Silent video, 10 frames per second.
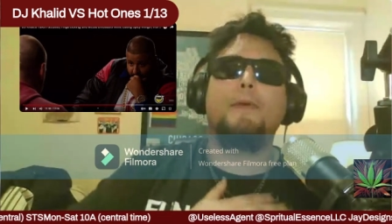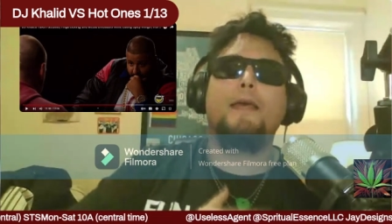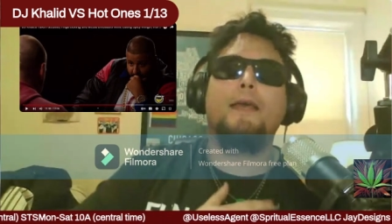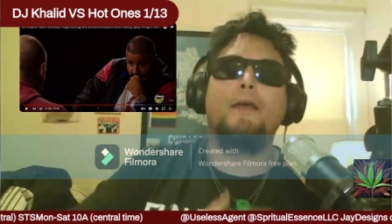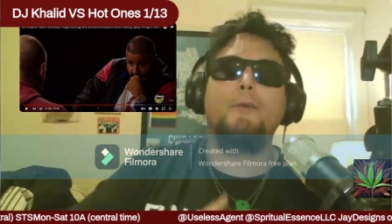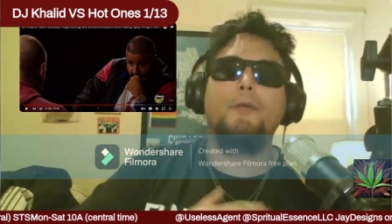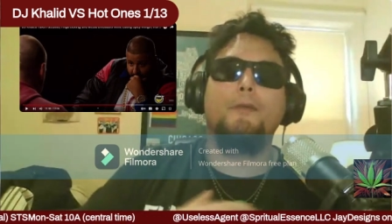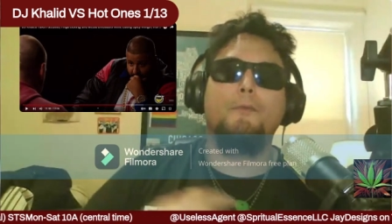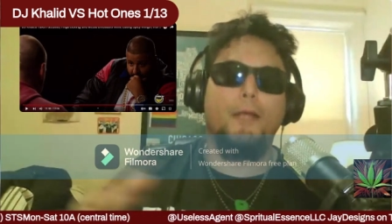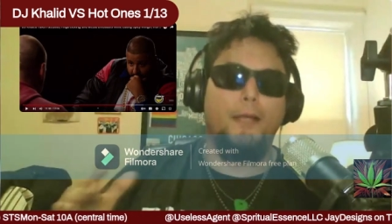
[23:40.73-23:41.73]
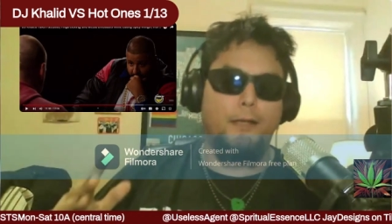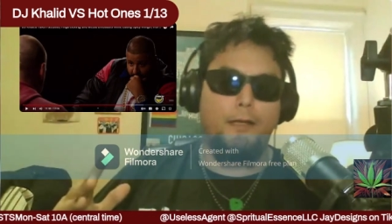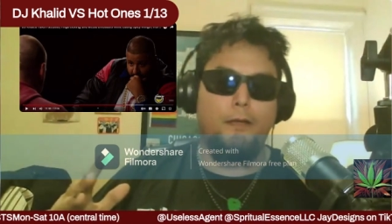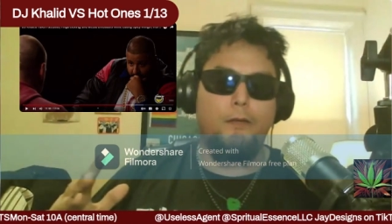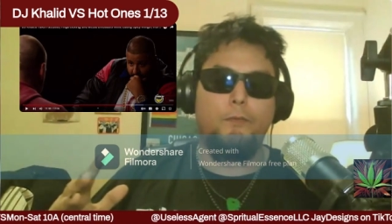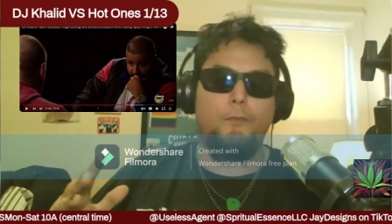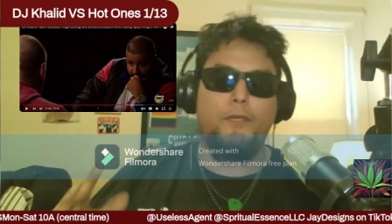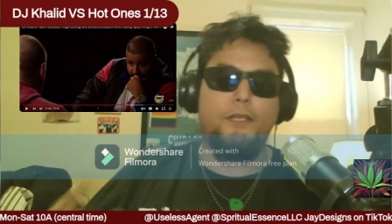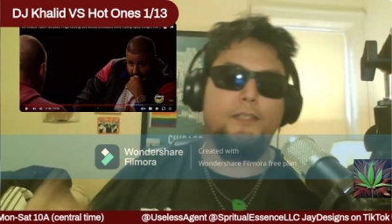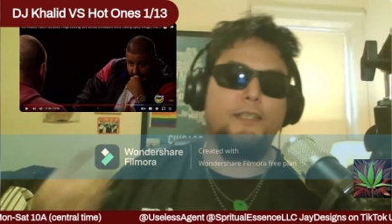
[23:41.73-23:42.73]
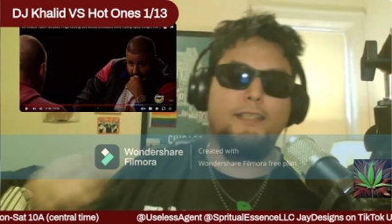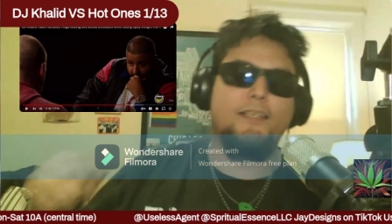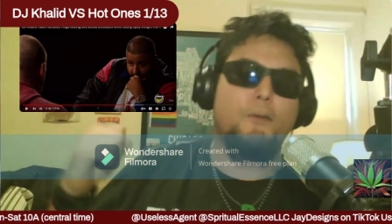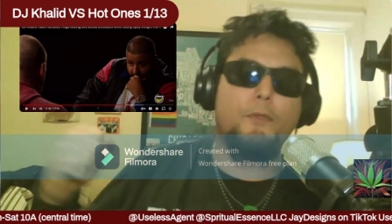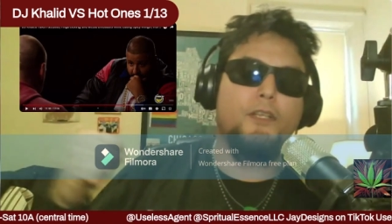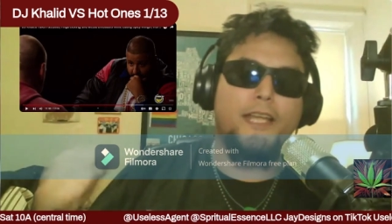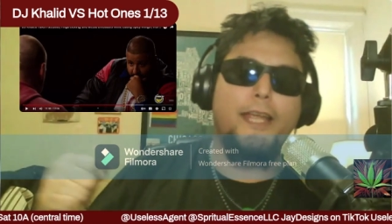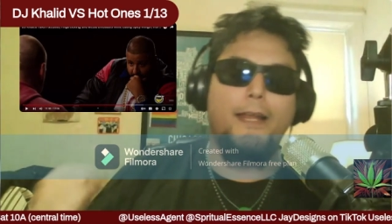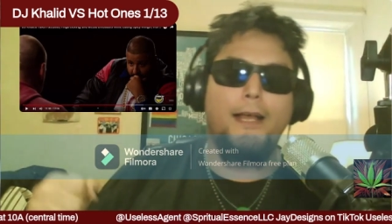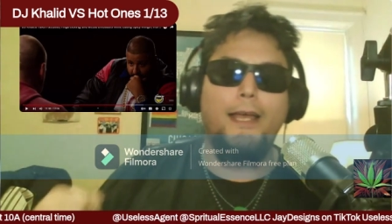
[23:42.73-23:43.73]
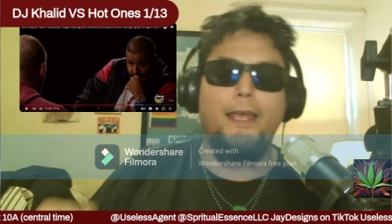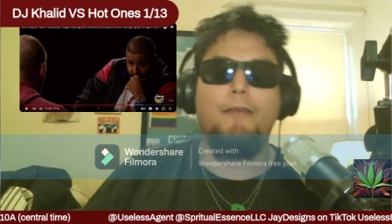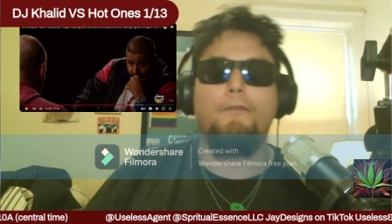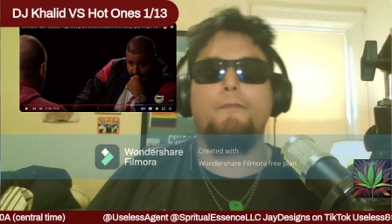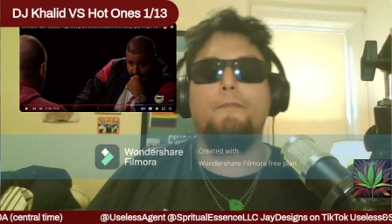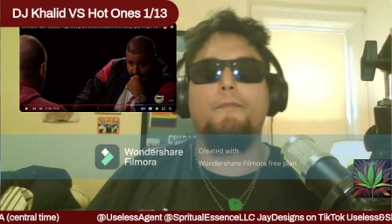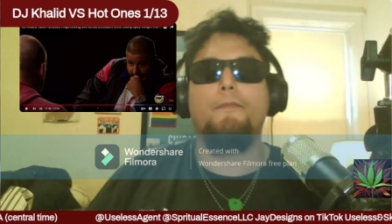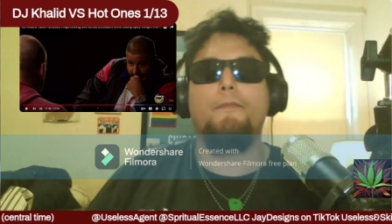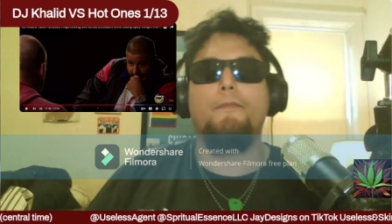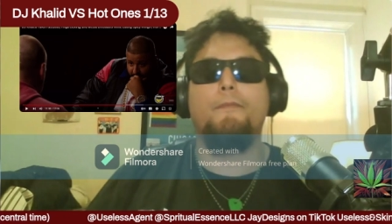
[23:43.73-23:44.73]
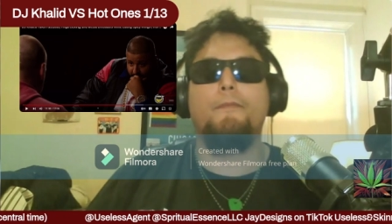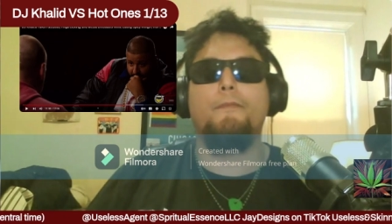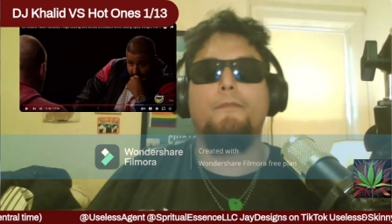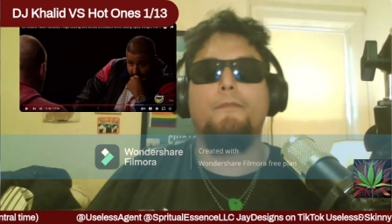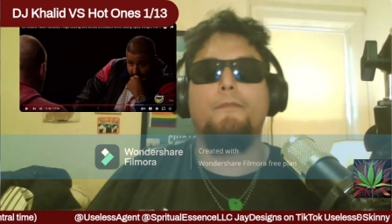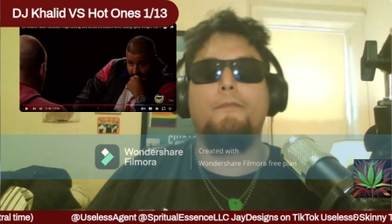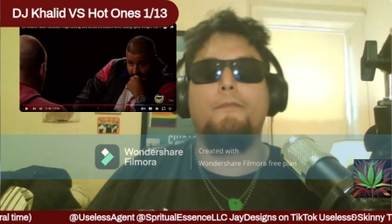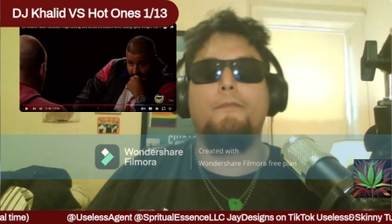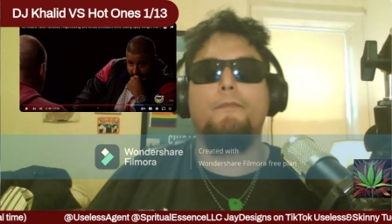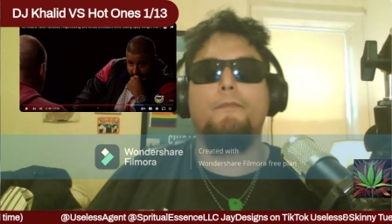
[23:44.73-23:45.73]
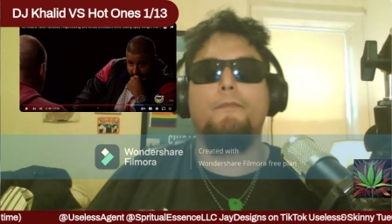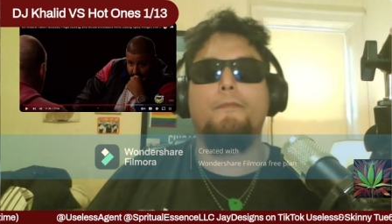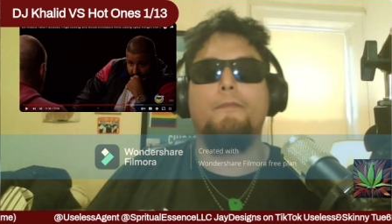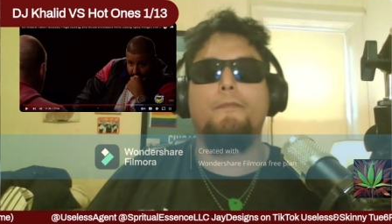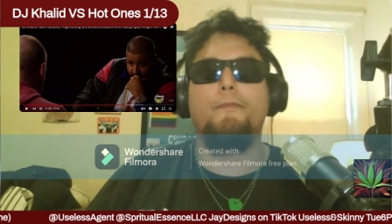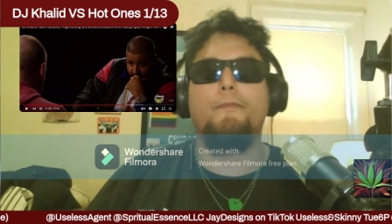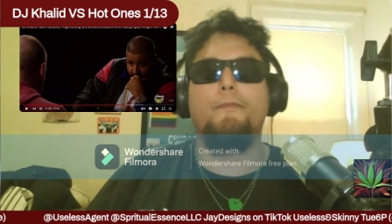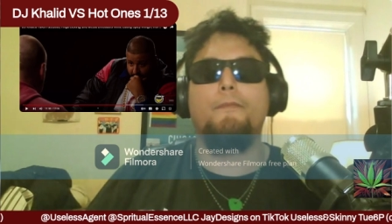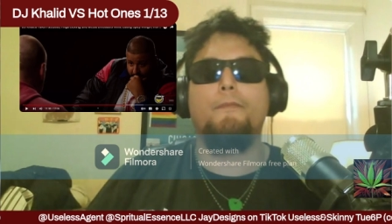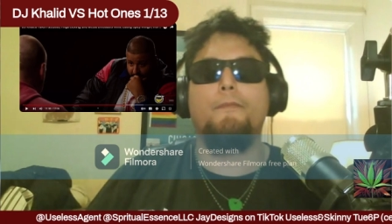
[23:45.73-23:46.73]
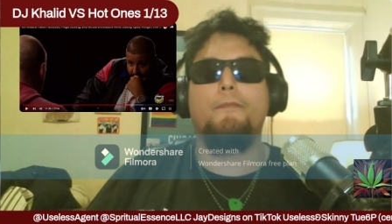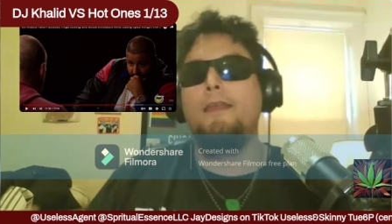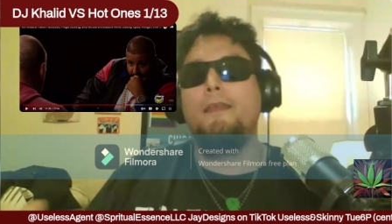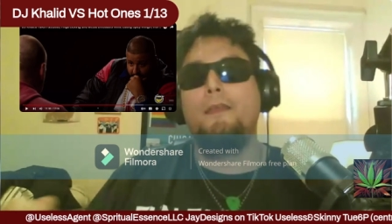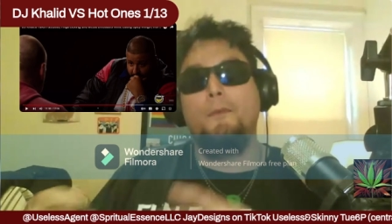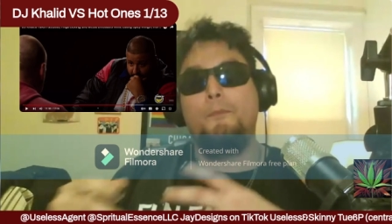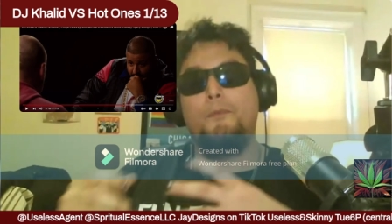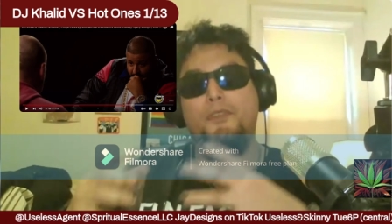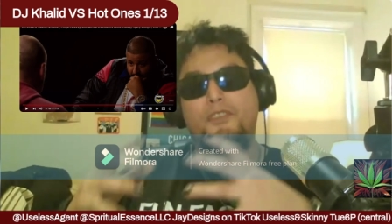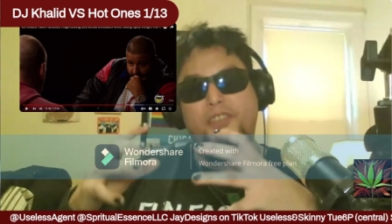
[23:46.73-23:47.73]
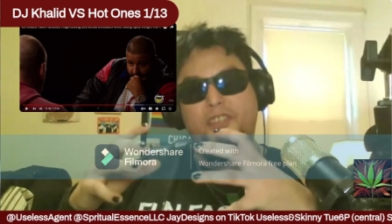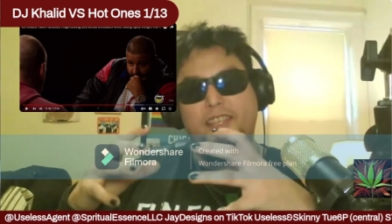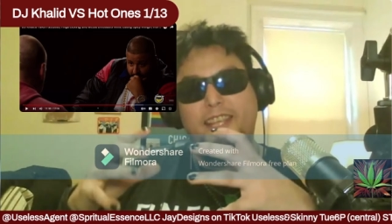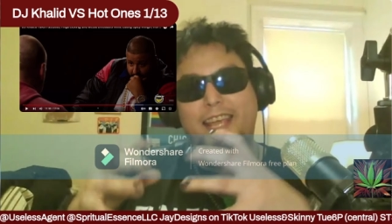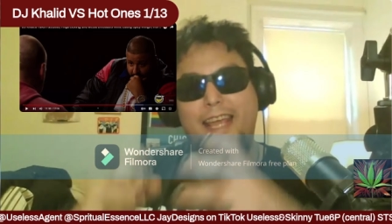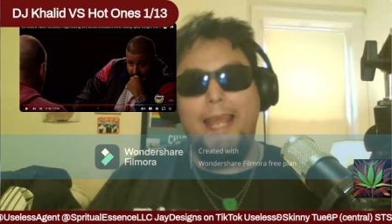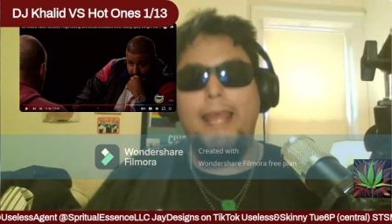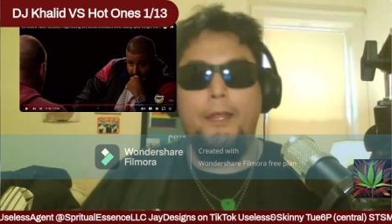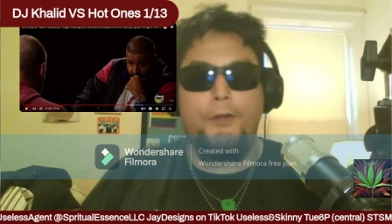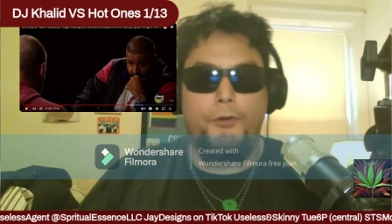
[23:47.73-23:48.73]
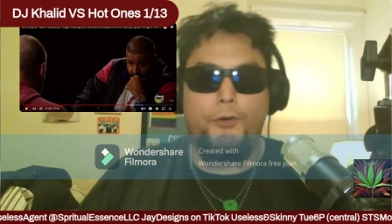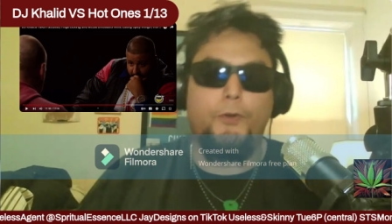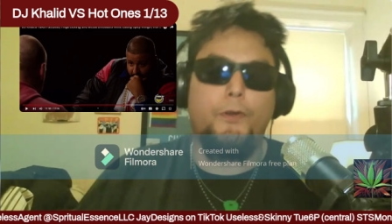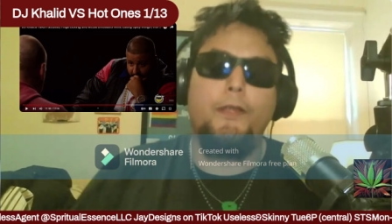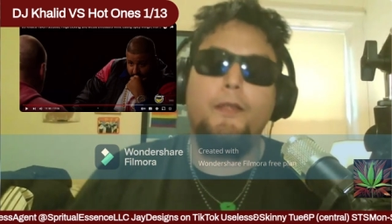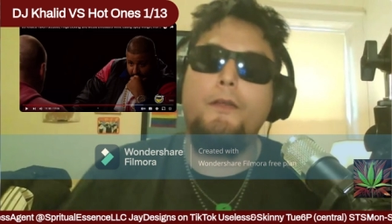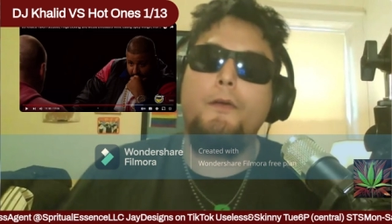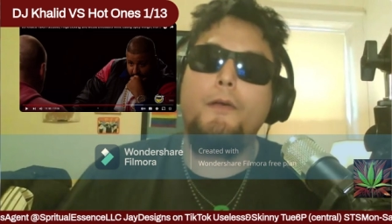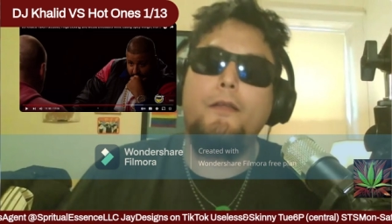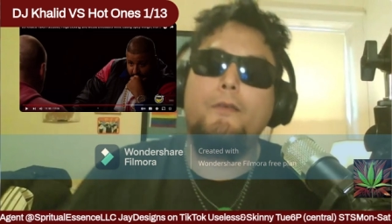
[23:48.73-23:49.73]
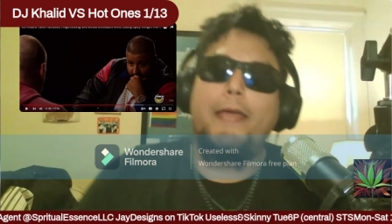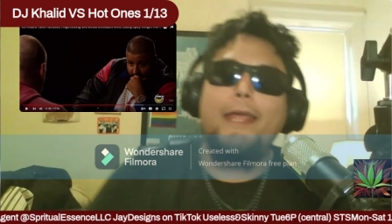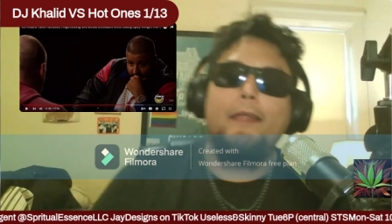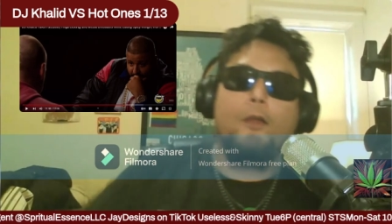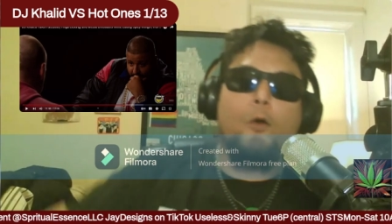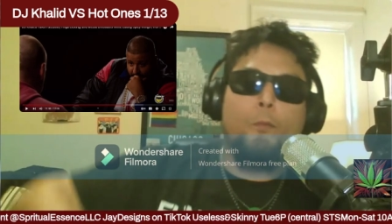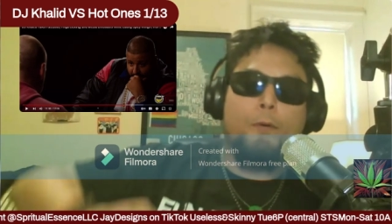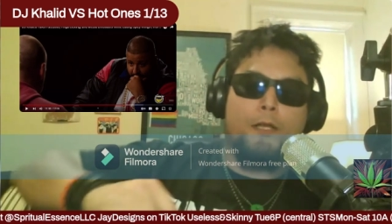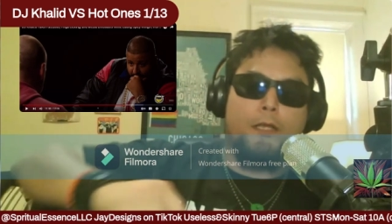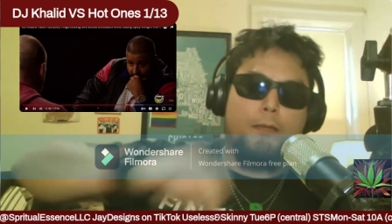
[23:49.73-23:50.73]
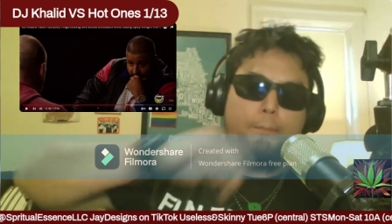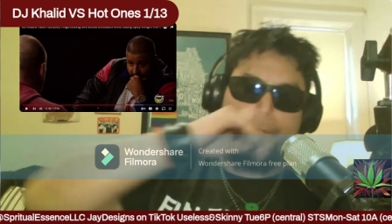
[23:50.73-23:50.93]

pounding right now because that's how much hate I have. Like, not for the guy, but just anger. You know, I don't hate nobody.